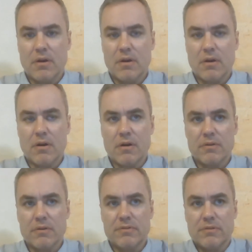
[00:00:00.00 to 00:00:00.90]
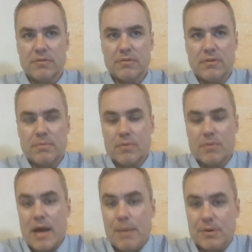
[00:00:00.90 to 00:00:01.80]
are the, the
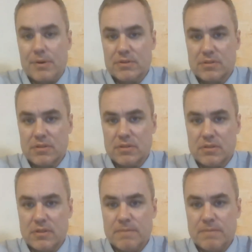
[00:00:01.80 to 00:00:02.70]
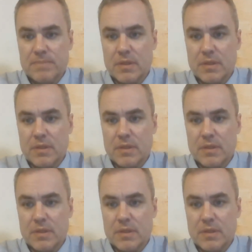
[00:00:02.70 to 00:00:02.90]
barometers, the, the